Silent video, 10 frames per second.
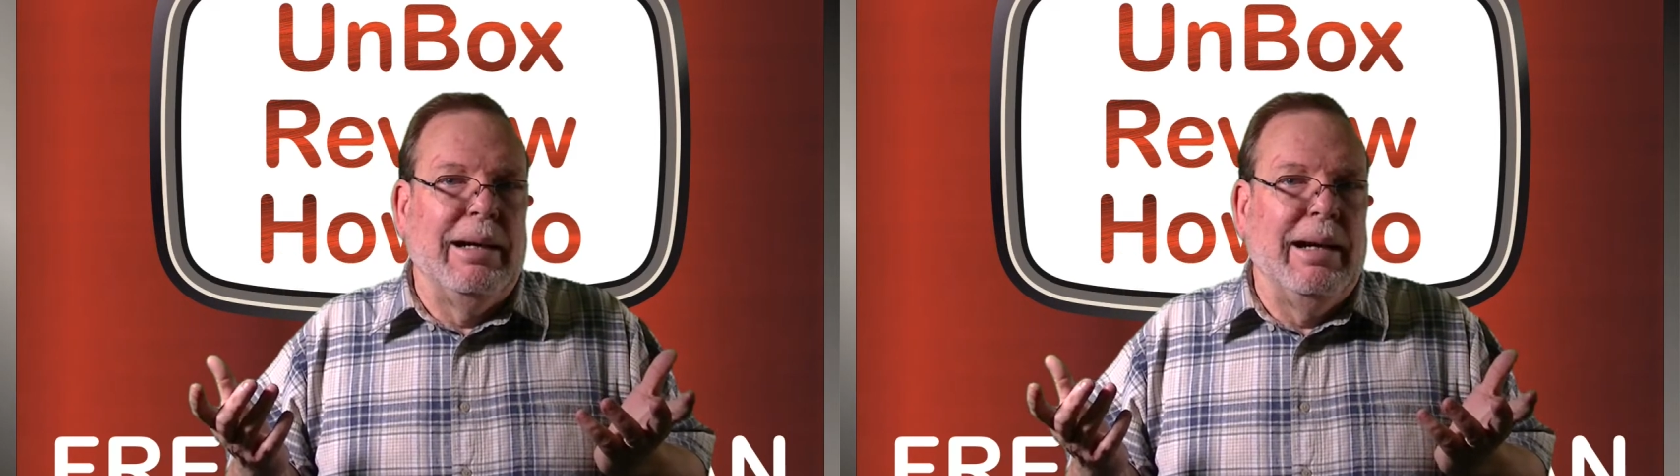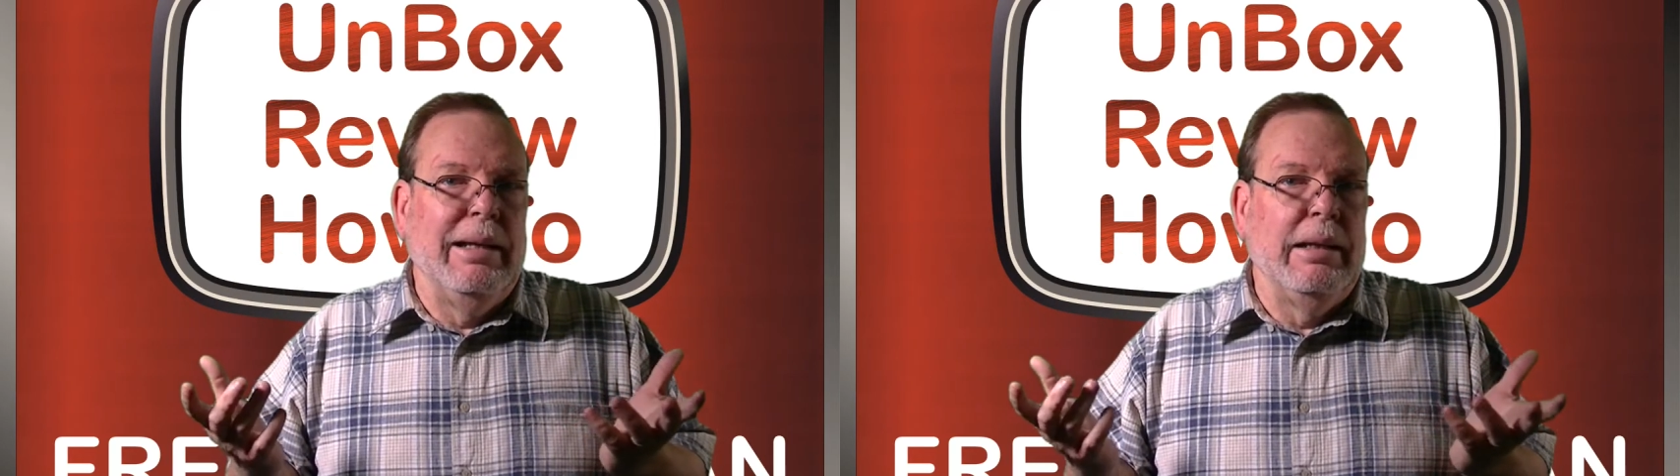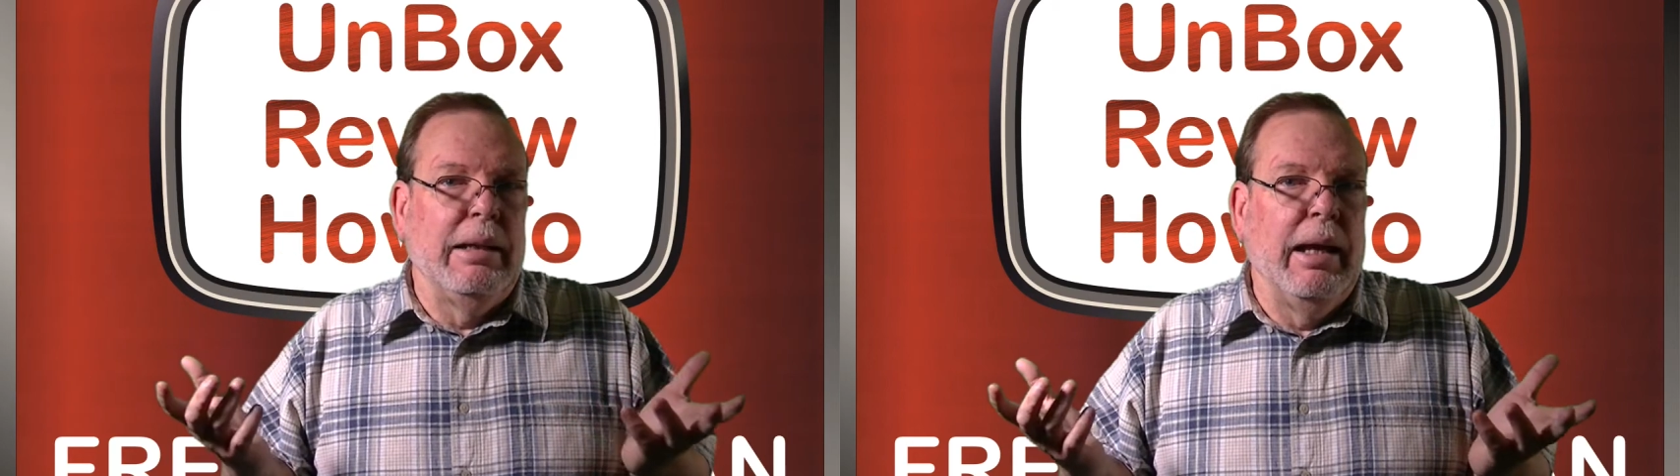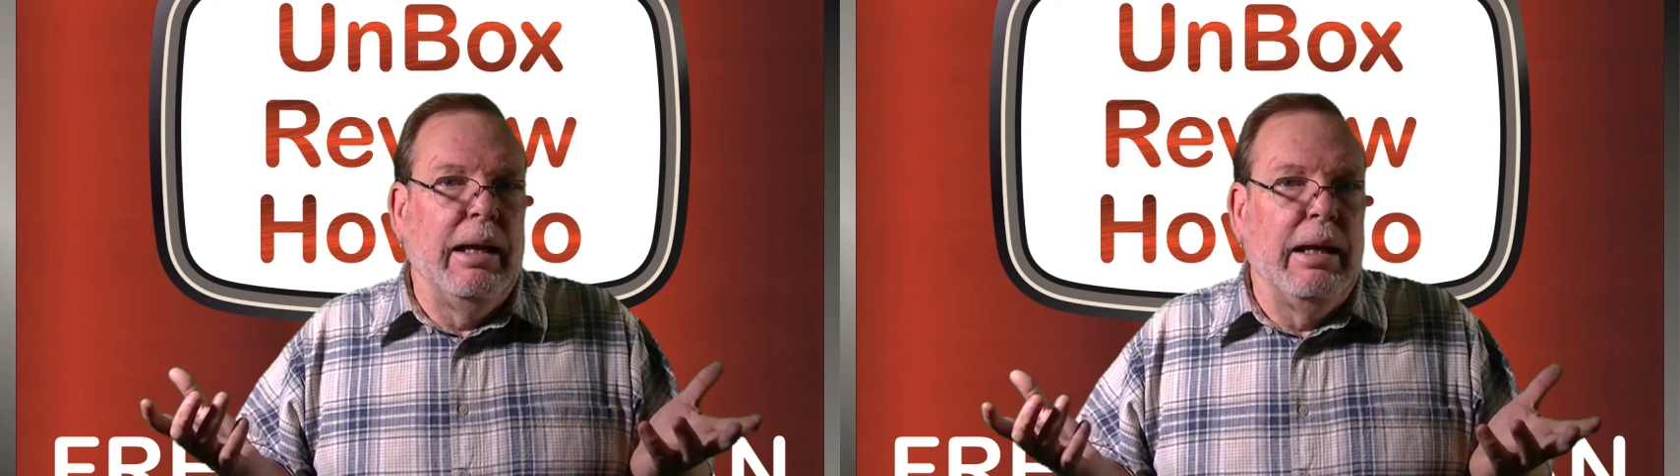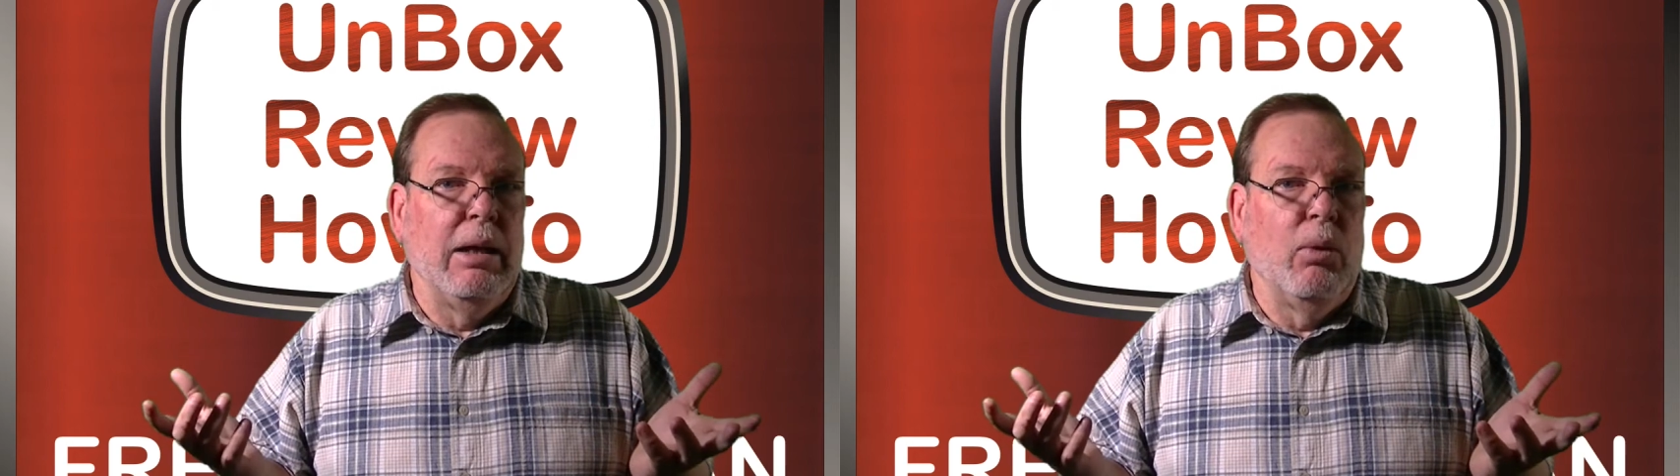I didn't gain
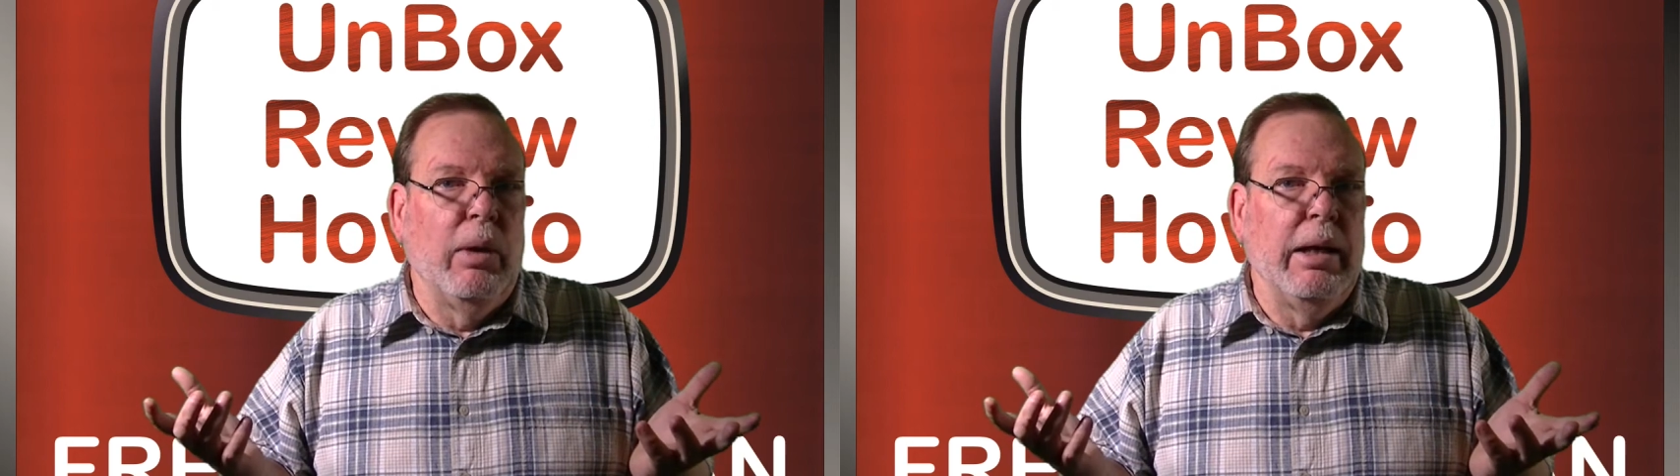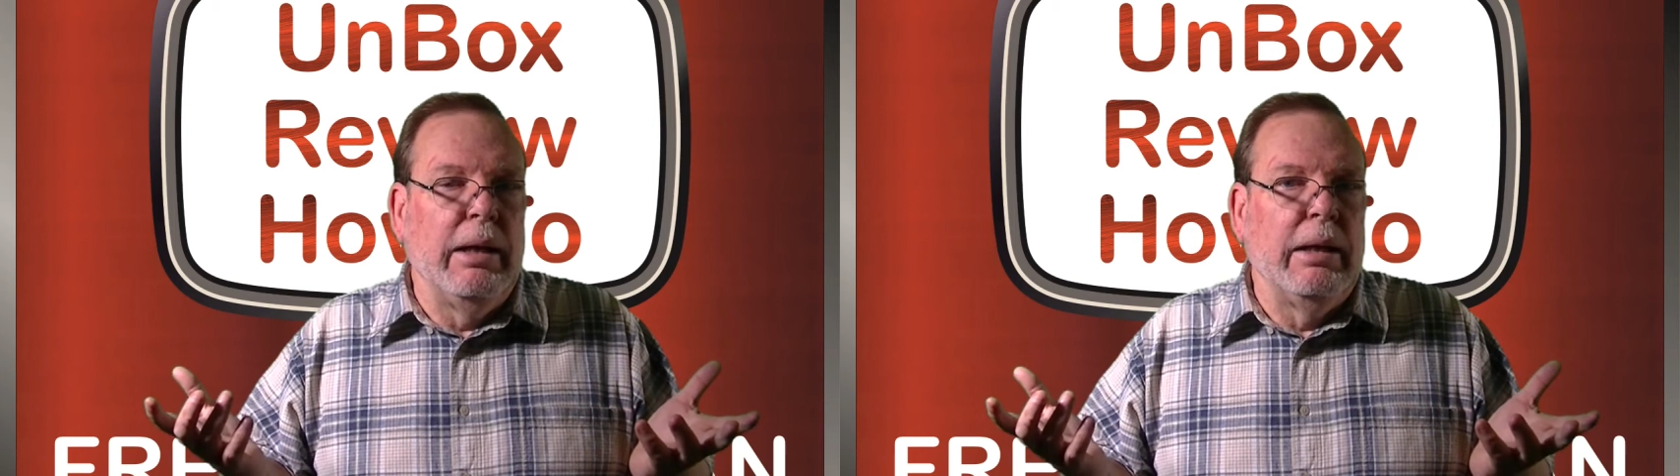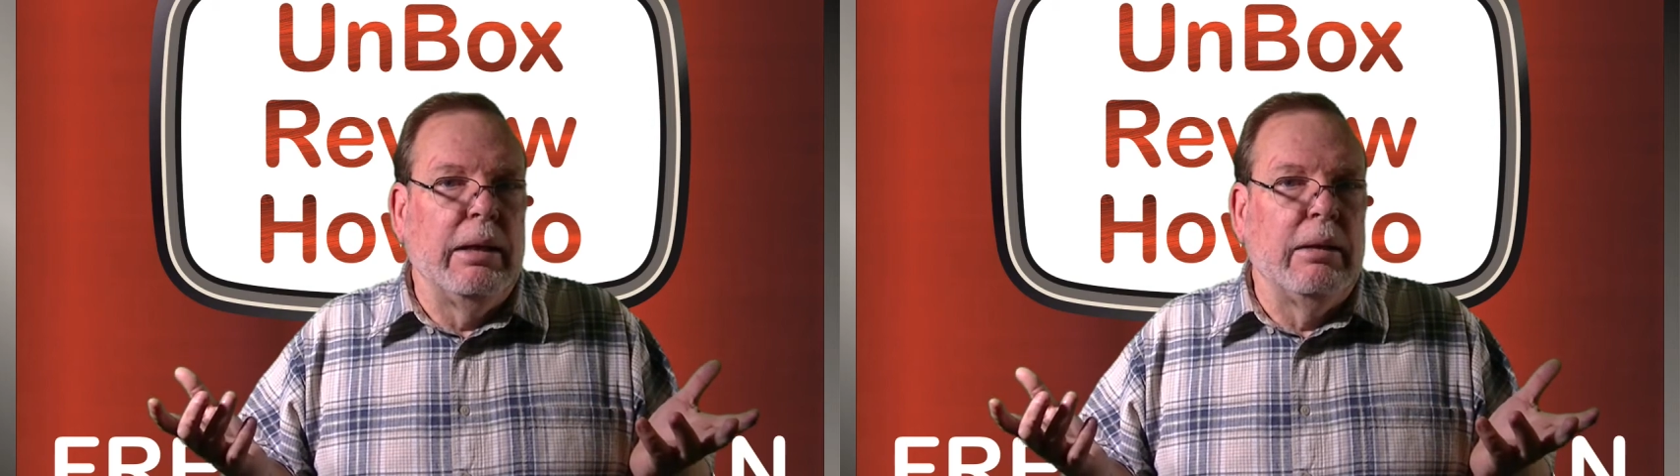any weight,